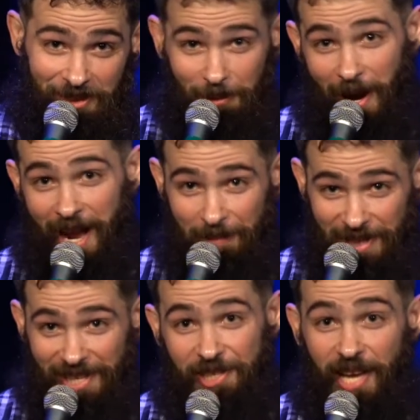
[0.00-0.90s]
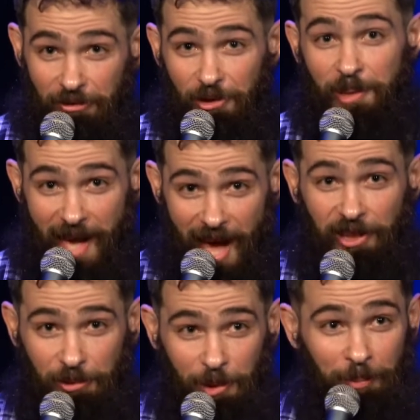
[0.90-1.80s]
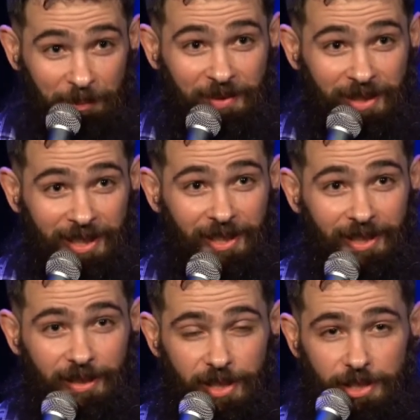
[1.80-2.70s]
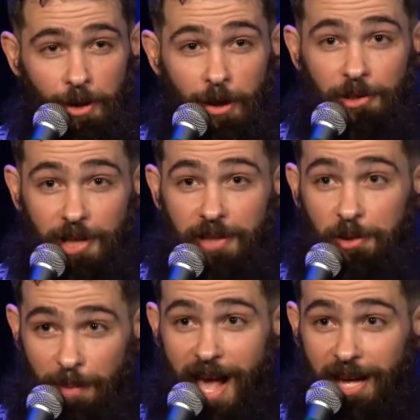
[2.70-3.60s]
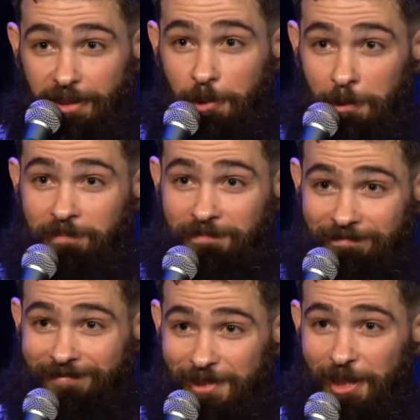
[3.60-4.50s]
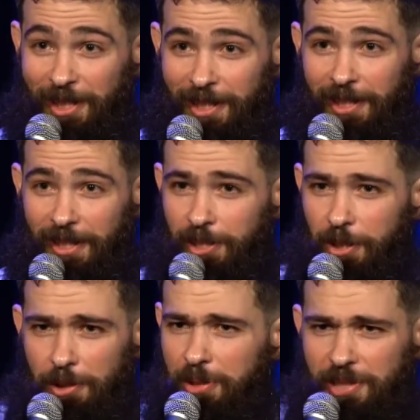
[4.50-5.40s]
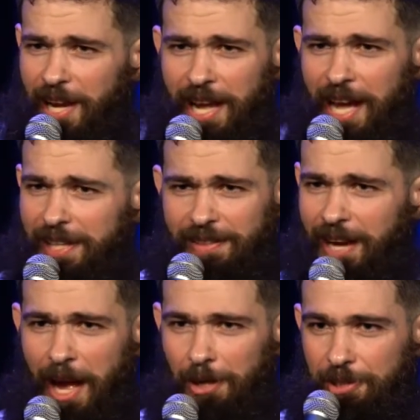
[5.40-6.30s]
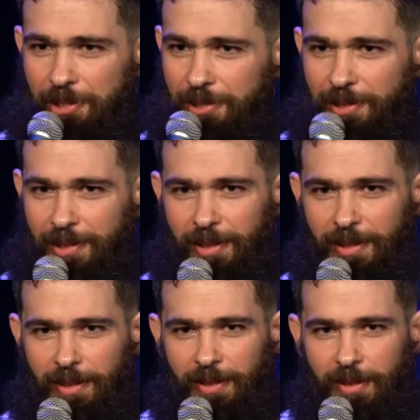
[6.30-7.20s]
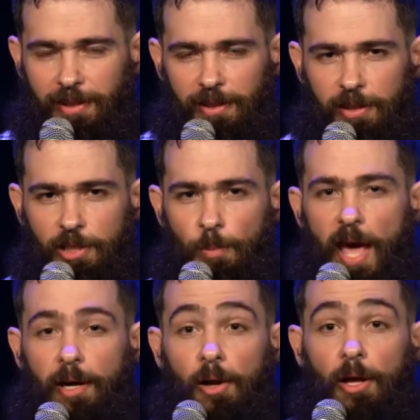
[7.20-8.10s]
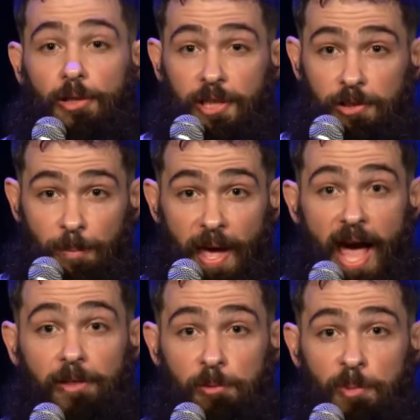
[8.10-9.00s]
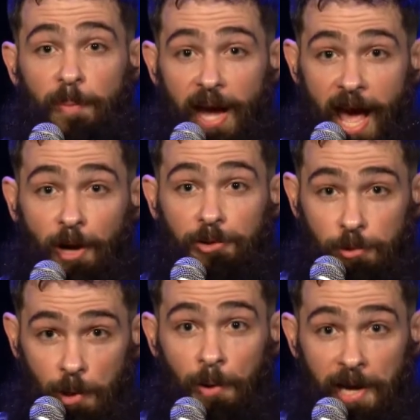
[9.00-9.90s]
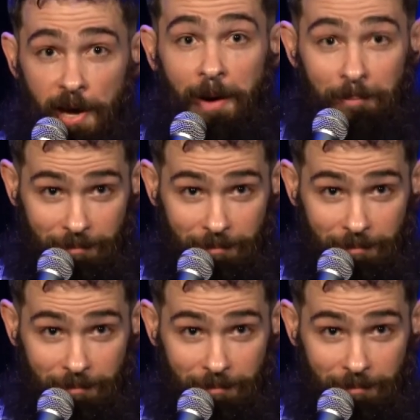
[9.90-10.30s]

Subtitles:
Right, because every bathroom is an all-gender bathroom until you say anything else. Like, dude, we had an all-gender bathroom at my house growing up.